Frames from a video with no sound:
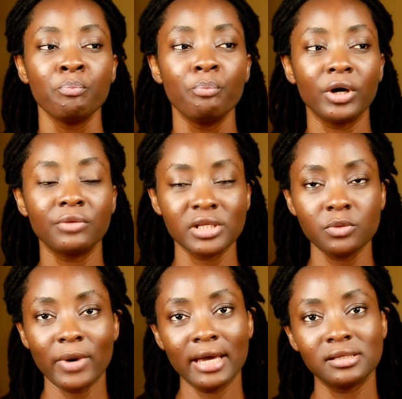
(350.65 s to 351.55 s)
But the
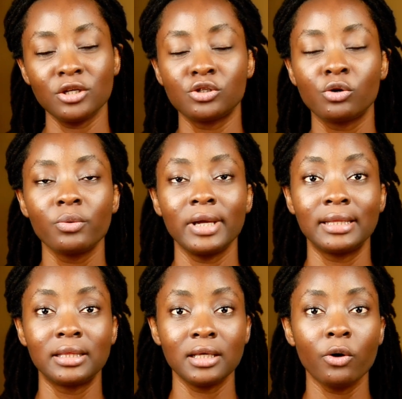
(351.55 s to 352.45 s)
reason why I say you should go with
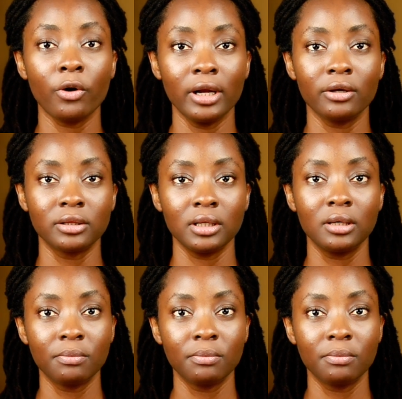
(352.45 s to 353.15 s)
a thick oil